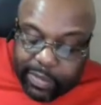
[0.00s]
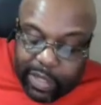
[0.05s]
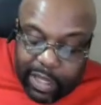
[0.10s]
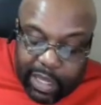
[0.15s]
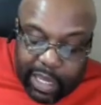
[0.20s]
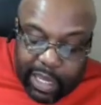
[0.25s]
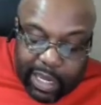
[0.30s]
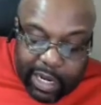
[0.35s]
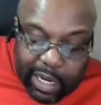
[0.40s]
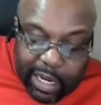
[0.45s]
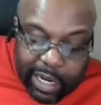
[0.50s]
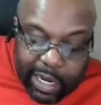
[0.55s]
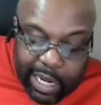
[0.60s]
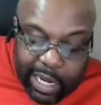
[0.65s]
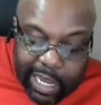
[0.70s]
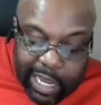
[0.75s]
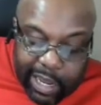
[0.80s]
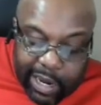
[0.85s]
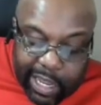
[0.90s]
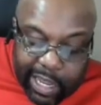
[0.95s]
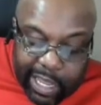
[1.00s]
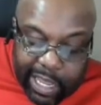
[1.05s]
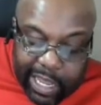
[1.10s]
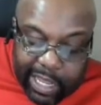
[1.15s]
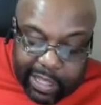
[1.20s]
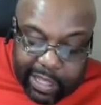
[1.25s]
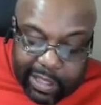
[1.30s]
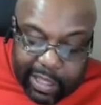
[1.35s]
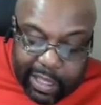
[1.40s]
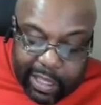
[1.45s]
And then now they
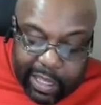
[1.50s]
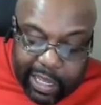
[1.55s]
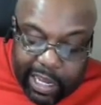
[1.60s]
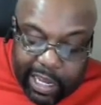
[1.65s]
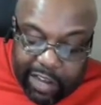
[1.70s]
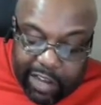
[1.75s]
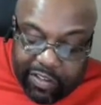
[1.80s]
got the